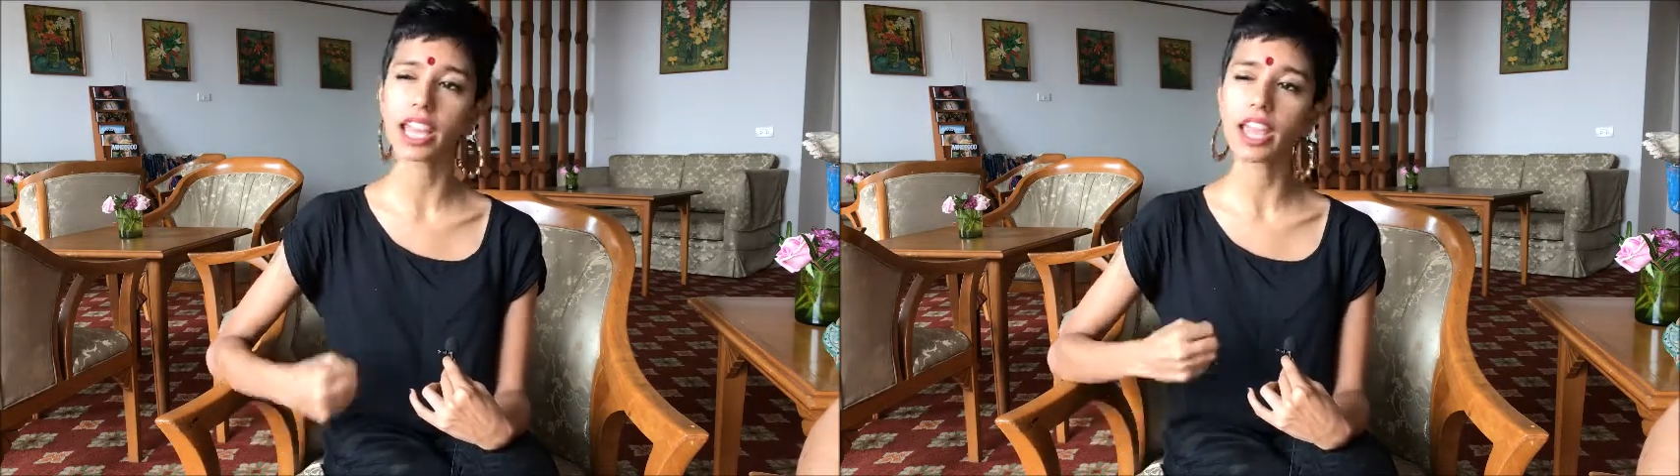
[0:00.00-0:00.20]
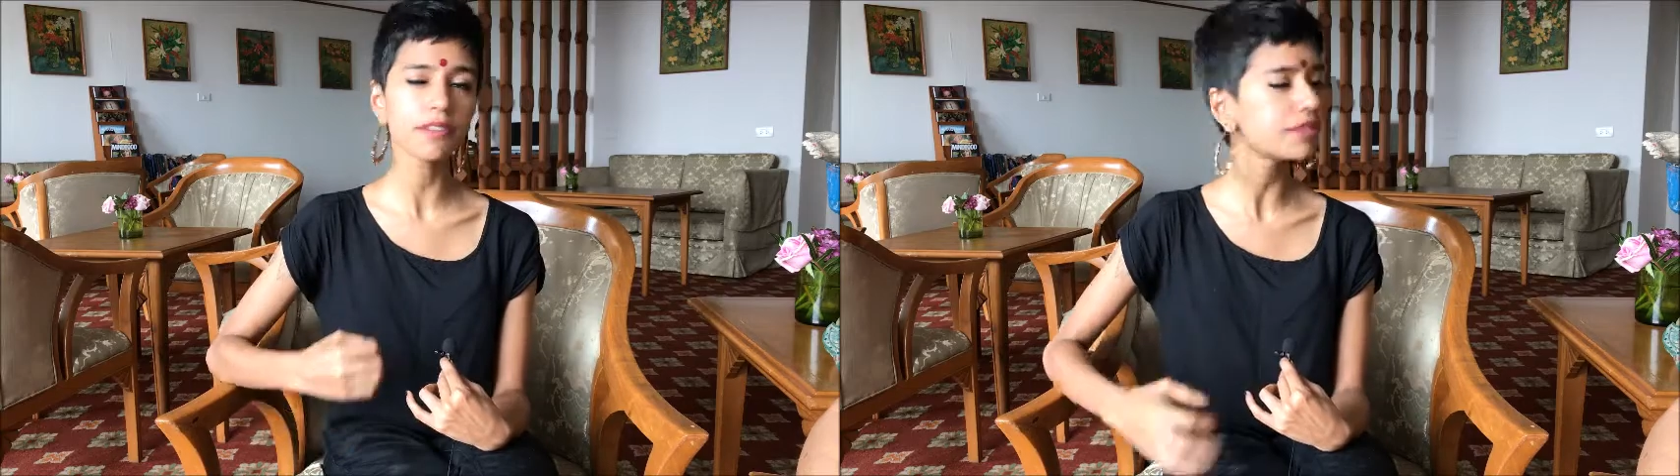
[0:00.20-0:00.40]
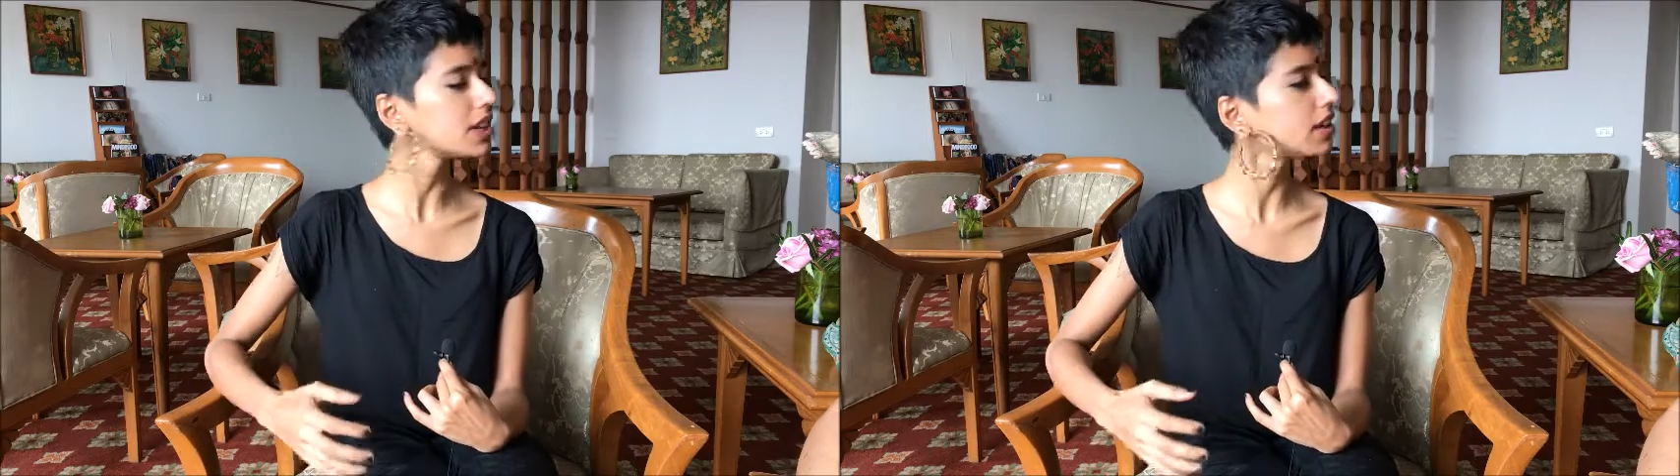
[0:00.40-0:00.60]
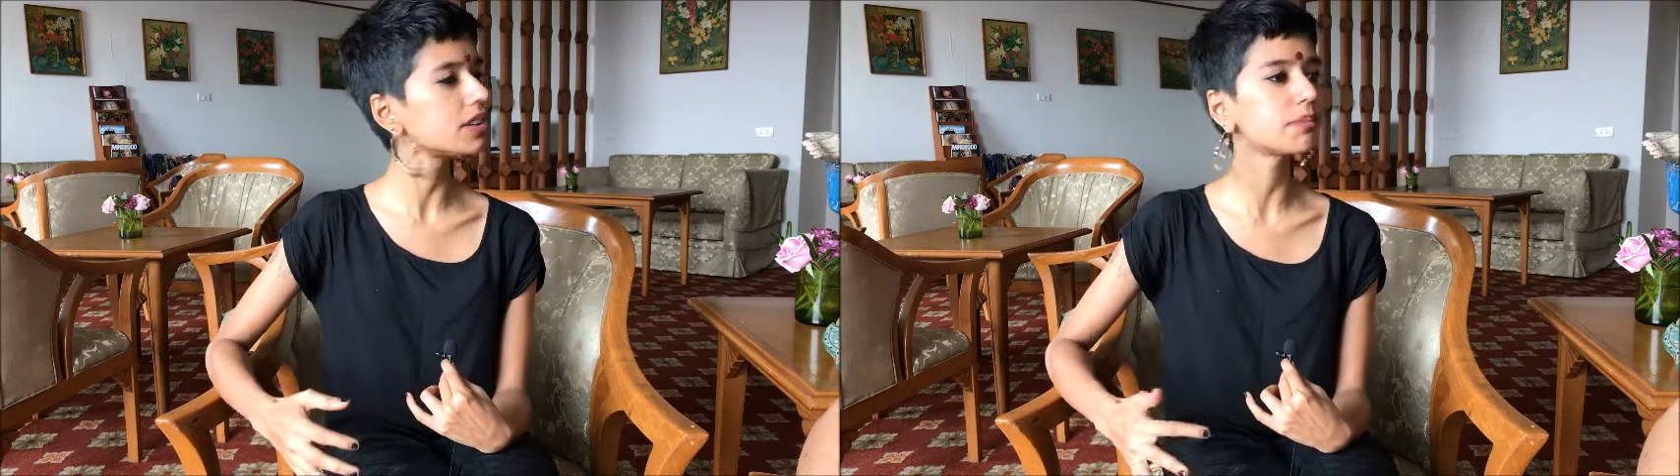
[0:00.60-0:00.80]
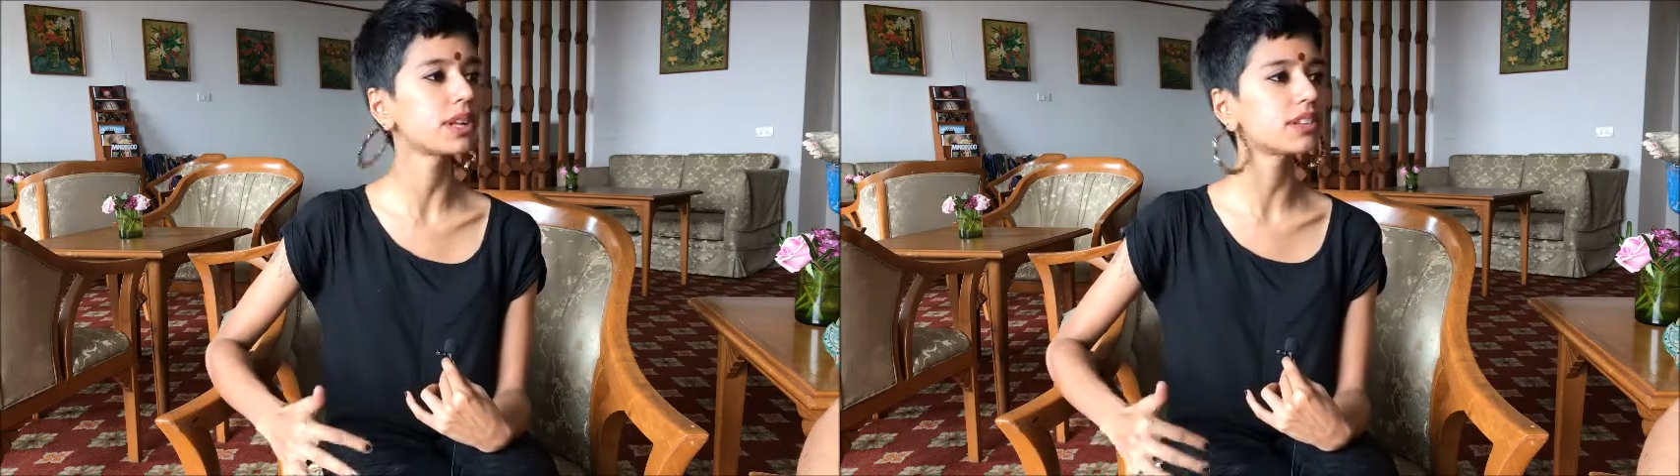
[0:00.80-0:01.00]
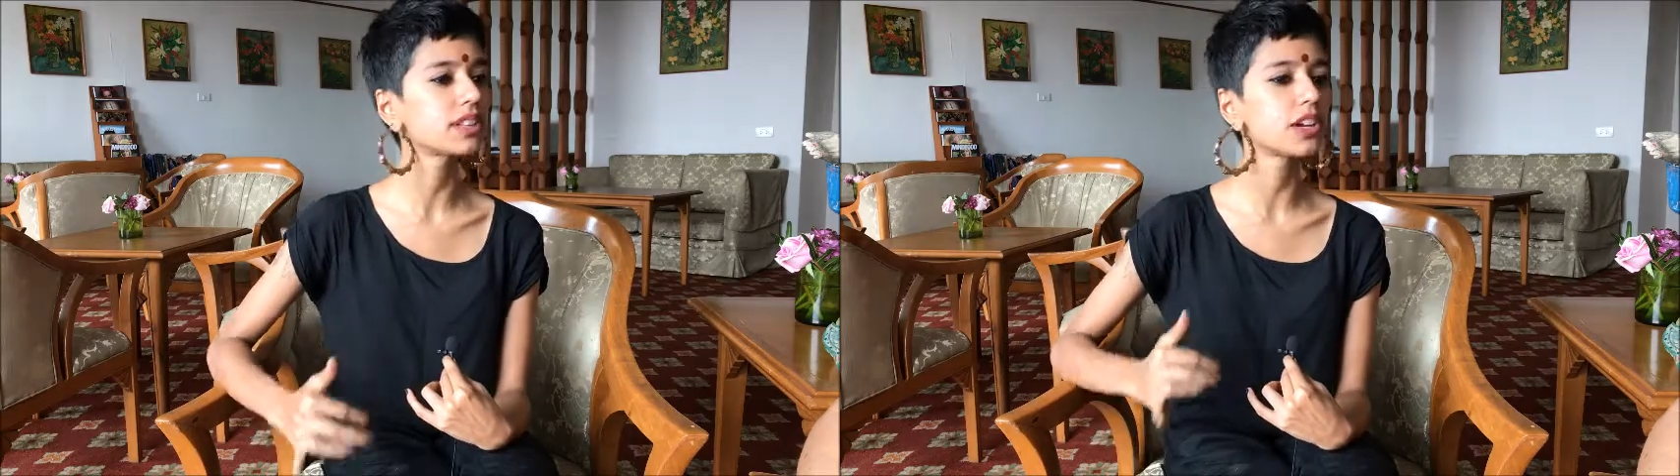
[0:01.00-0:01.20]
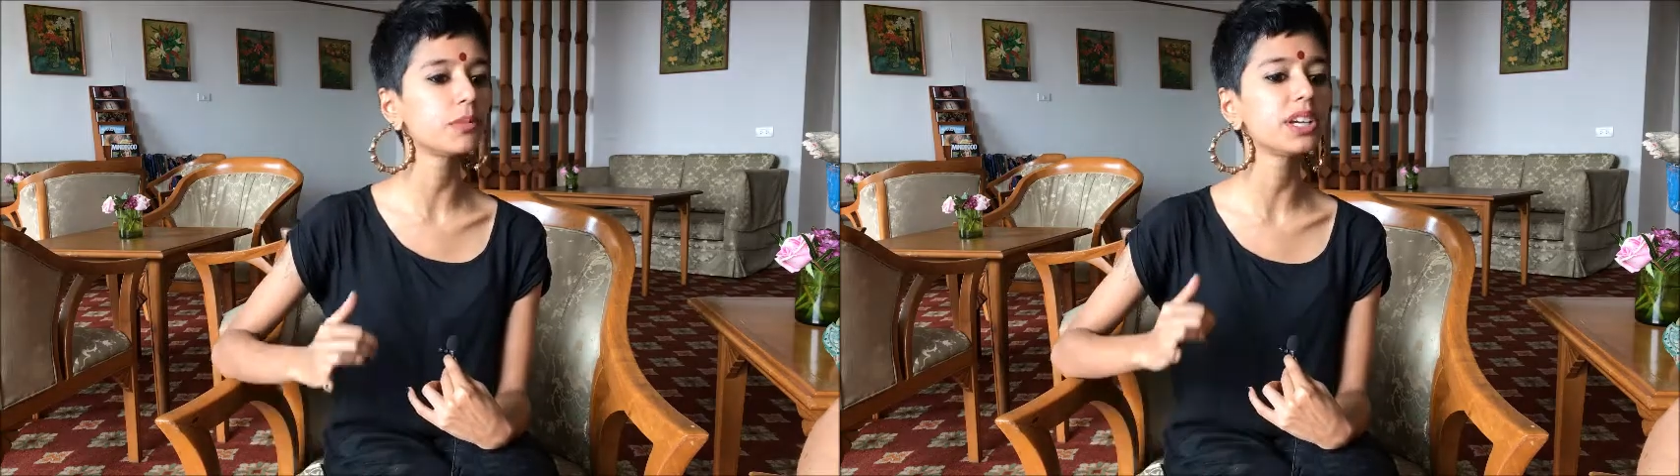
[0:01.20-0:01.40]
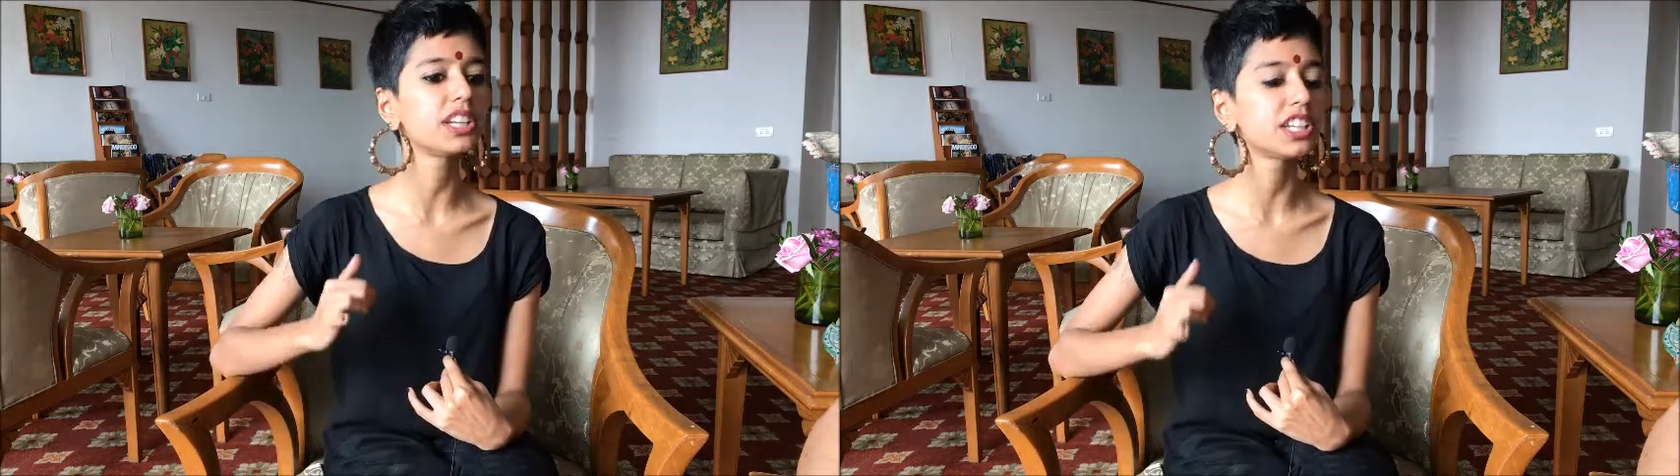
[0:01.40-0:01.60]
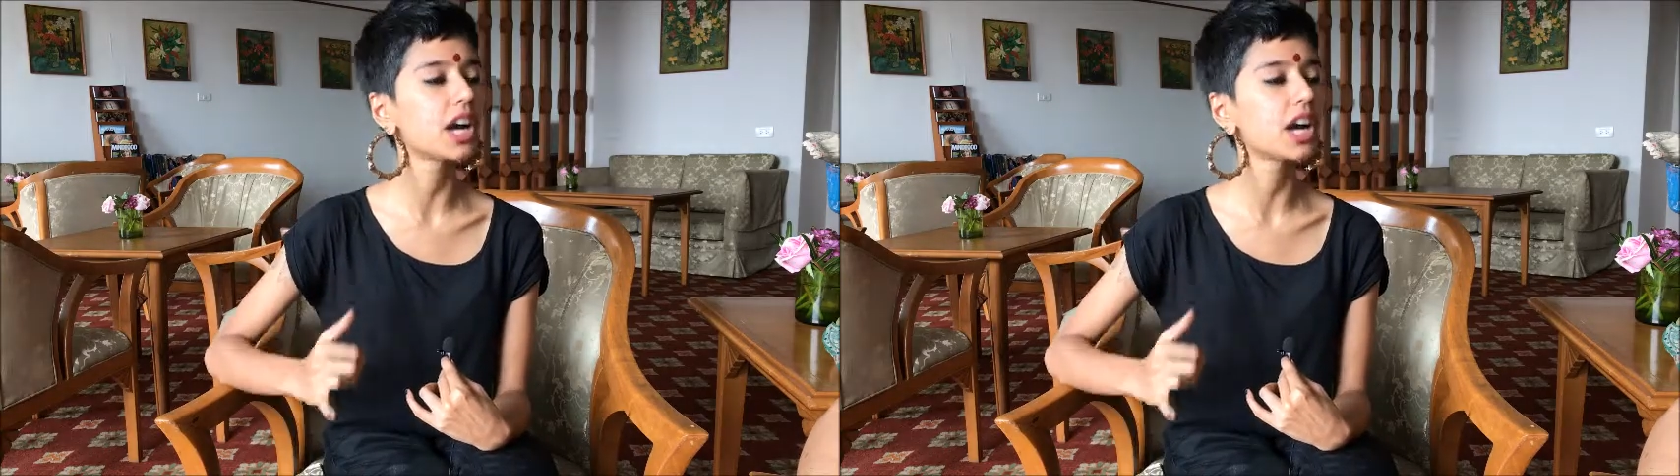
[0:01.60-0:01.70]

every other month there will be a